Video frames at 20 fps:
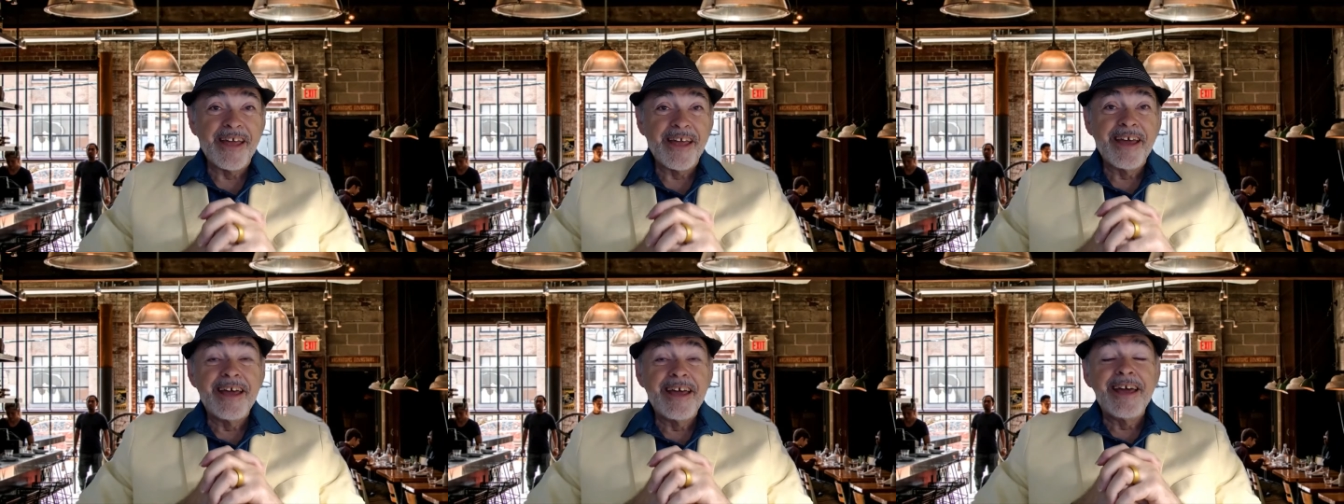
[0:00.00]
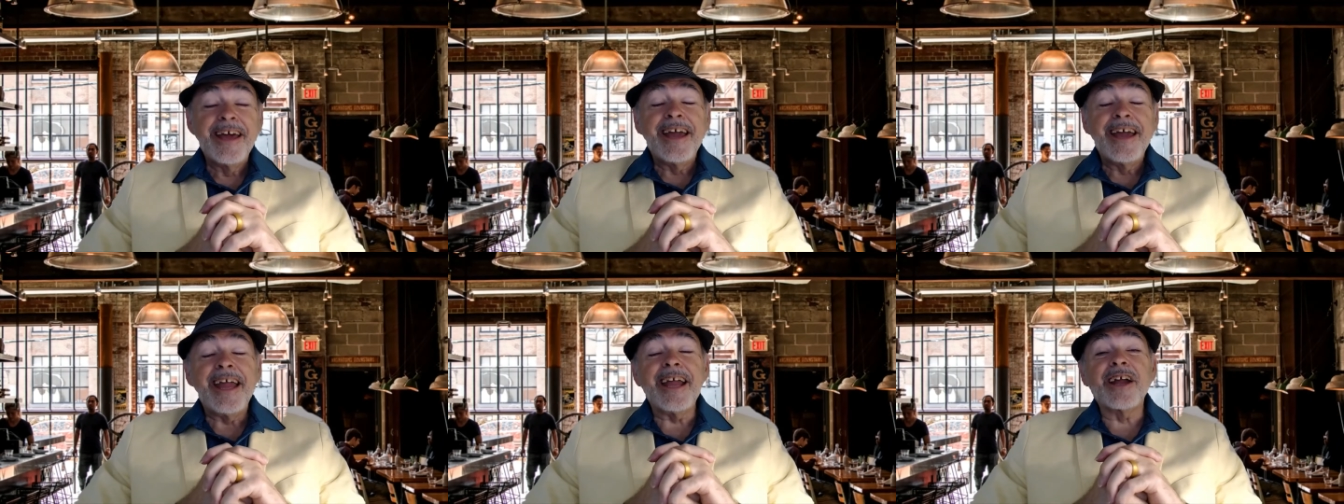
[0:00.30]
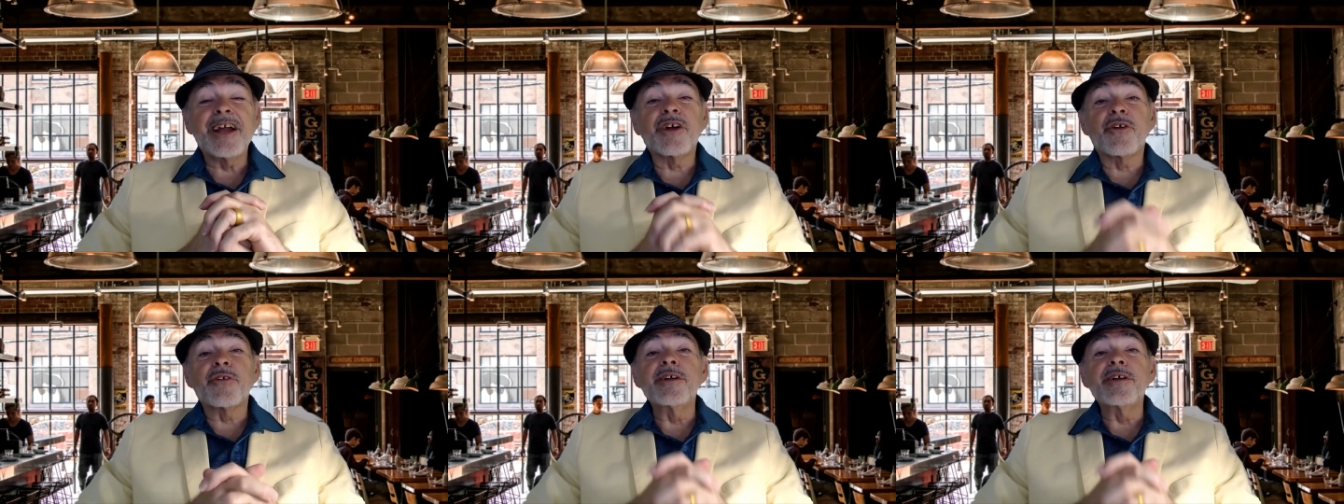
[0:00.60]

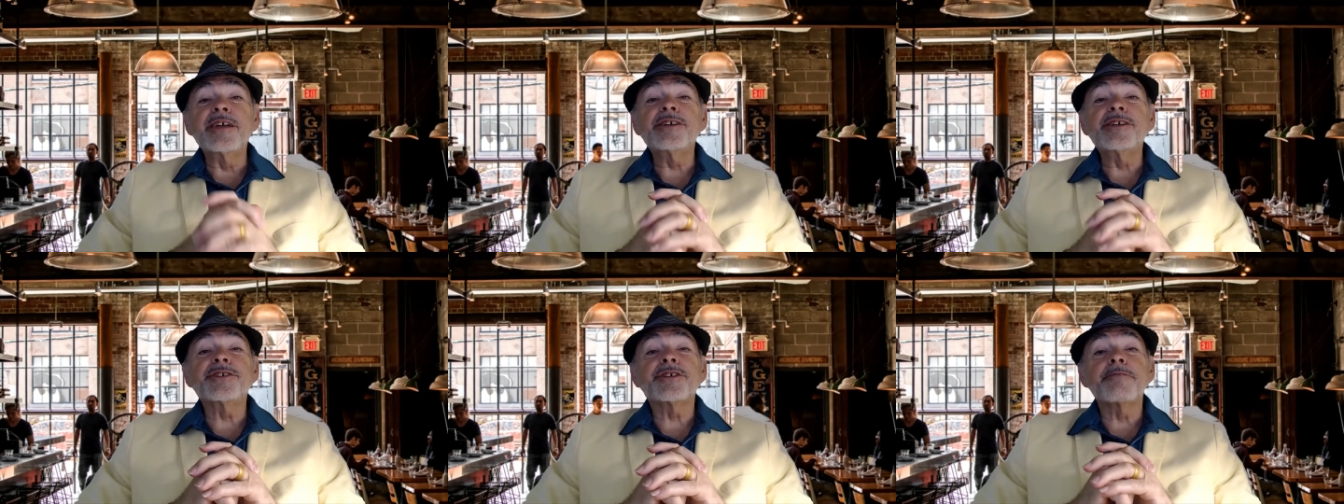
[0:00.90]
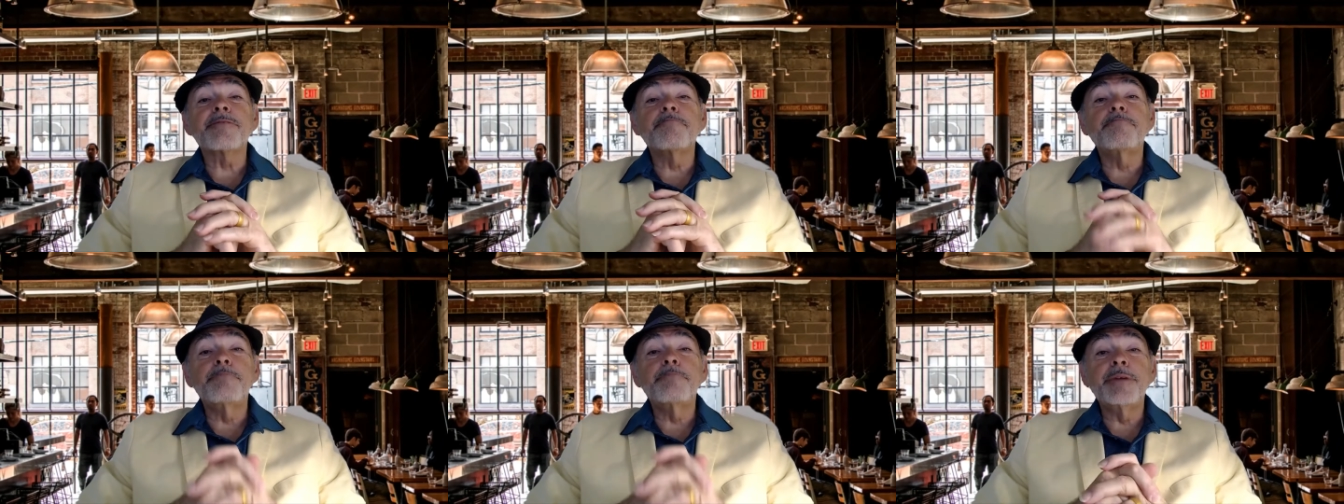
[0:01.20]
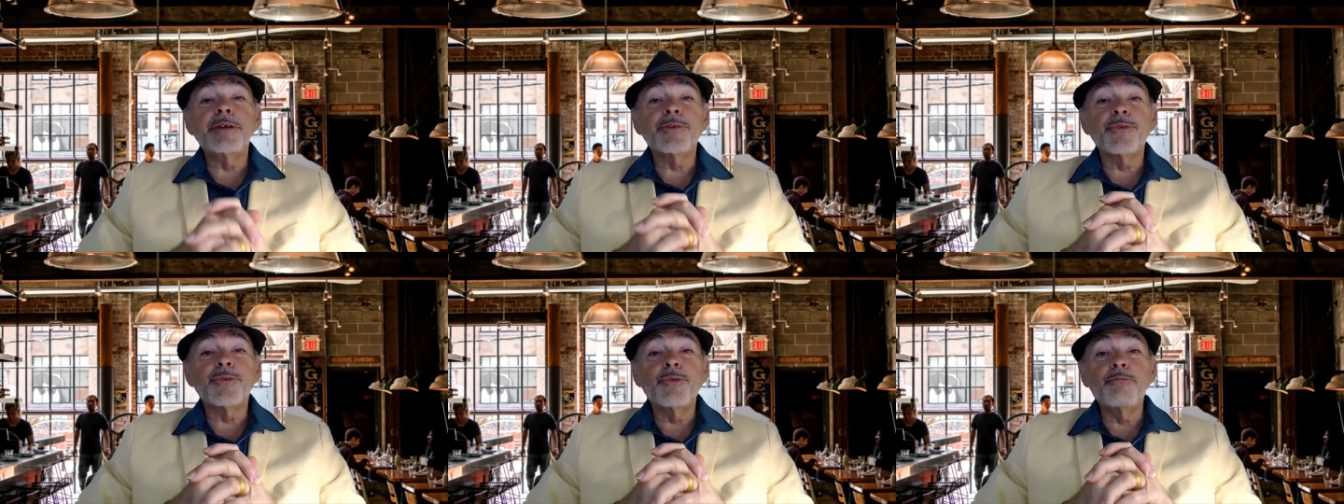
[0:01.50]
Increased mental
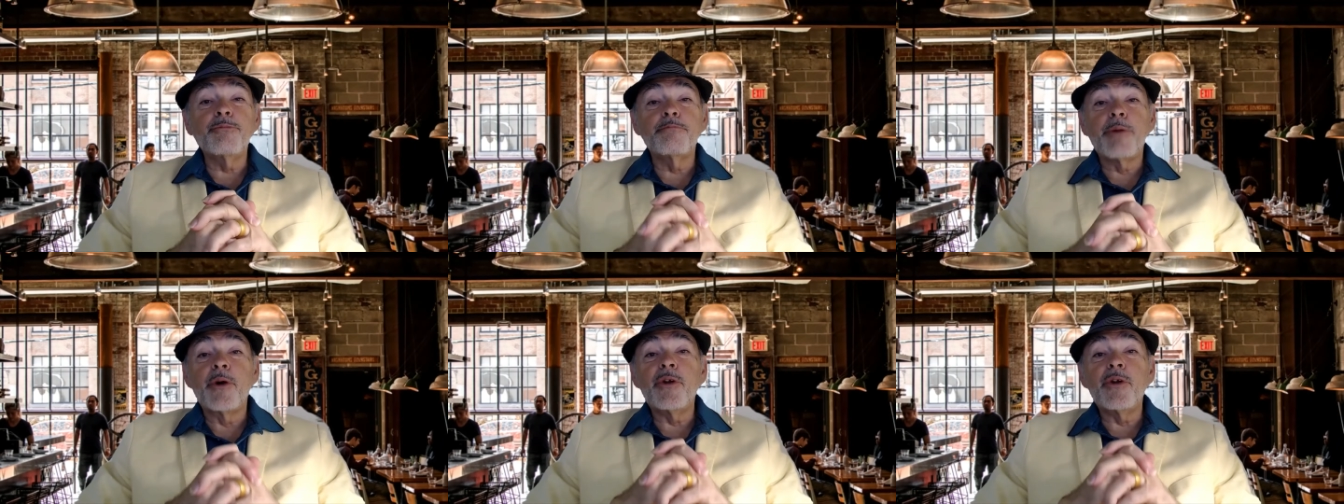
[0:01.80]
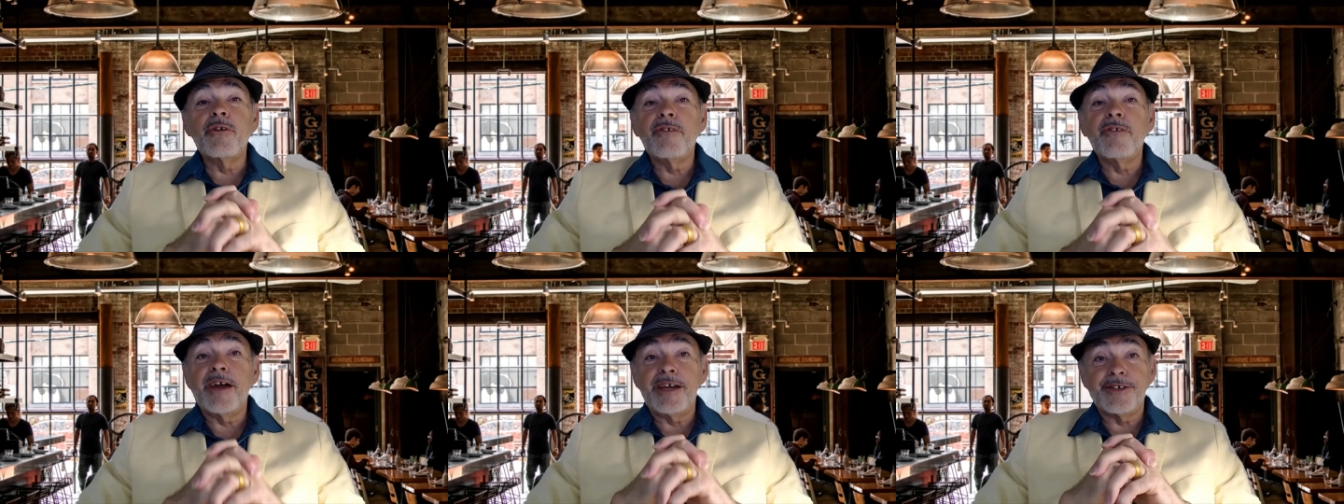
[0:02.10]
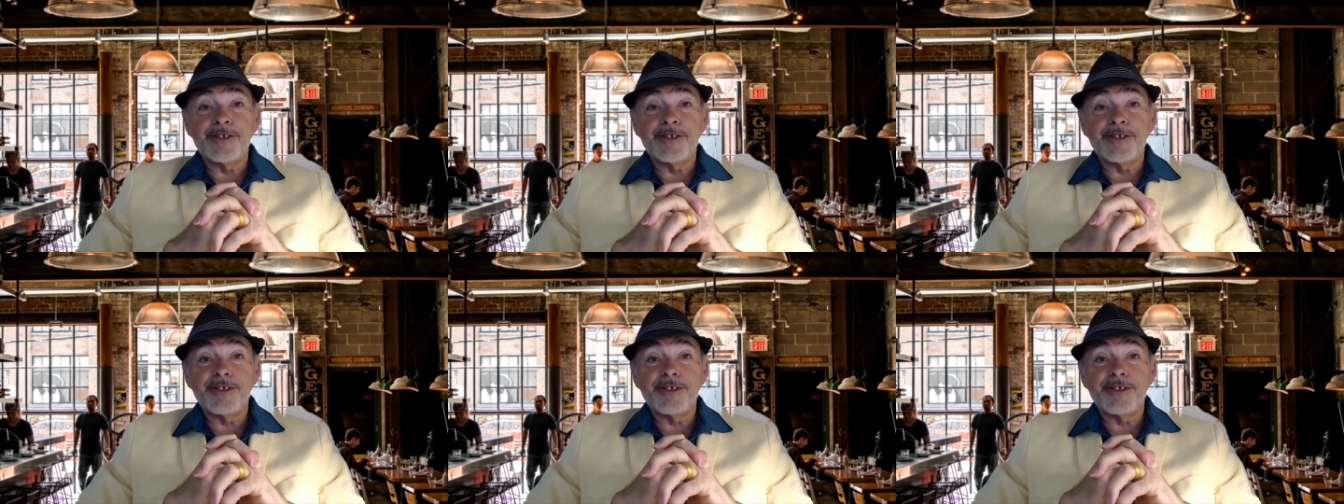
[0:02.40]
motivation.